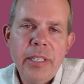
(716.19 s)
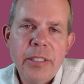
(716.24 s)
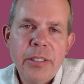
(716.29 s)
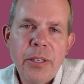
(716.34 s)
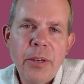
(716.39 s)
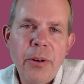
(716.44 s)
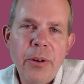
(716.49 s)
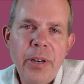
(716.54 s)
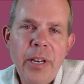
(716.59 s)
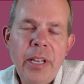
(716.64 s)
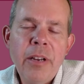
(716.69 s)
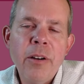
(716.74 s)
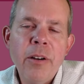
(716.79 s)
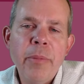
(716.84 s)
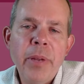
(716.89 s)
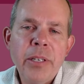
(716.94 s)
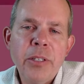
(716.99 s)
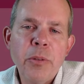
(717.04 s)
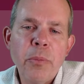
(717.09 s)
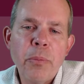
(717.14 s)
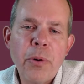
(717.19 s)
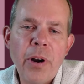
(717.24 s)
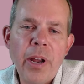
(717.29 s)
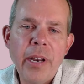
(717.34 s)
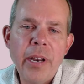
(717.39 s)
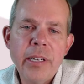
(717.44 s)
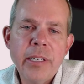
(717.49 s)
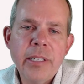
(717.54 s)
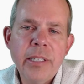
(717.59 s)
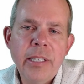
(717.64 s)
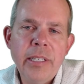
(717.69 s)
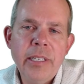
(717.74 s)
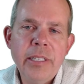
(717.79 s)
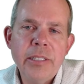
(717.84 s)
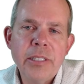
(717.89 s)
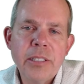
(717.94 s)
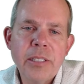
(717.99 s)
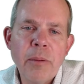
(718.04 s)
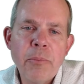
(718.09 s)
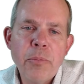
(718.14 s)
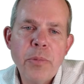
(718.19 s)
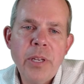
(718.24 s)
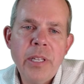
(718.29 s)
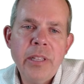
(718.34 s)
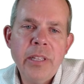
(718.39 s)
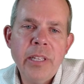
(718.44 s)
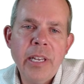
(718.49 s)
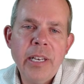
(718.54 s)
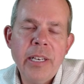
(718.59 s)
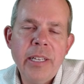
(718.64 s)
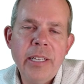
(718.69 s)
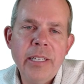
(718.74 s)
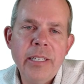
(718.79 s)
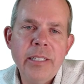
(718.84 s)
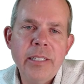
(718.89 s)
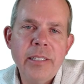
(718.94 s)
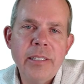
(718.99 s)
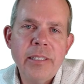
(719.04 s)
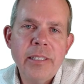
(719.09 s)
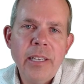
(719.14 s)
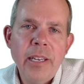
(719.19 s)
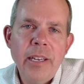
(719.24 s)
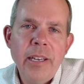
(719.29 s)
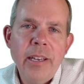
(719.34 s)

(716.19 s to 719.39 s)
So an incremental product is something that is,